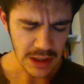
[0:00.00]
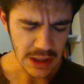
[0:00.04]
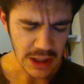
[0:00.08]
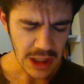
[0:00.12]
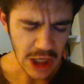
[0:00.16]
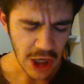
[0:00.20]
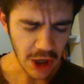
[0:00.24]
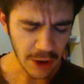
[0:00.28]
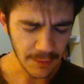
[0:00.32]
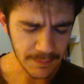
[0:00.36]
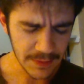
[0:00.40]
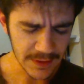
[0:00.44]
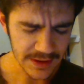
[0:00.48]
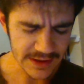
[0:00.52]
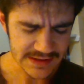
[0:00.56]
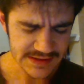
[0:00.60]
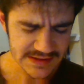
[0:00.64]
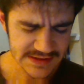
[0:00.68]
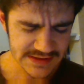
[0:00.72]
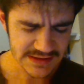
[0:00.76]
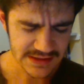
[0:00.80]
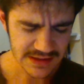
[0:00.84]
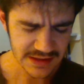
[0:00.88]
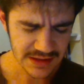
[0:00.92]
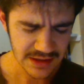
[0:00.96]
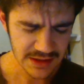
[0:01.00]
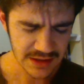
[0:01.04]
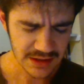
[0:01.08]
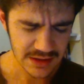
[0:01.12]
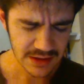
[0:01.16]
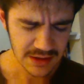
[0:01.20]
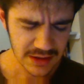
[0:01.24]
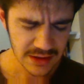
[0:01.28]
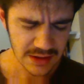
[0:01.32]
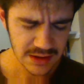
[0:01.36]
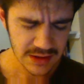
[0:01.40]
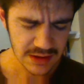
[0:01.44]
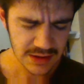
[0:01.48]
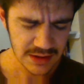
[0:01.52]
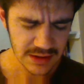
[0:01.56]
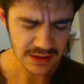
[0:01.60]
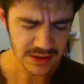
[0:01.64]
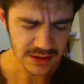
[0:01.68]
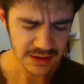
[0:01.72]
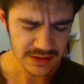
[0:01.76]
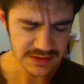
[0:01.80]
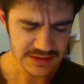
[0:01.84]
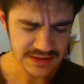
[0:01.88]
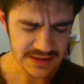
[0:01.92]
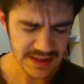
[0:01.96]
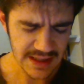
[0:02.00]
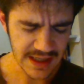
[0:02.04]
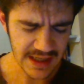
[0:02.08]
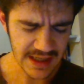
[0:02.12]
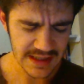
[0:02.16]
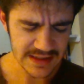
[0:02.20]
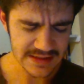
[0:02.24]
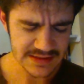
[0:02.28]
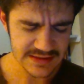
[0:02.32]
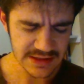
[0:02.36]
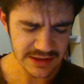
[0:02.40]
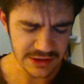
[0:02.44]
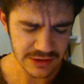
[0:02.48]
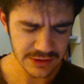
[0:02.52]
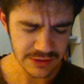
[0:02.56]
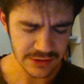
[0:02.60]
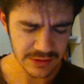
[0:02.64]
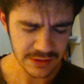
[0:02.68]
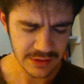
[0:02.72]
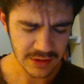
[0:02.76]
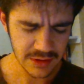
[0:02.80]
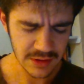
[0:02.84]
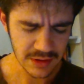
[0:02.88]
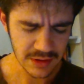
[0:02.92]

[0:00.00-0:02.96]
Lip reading: Help us today to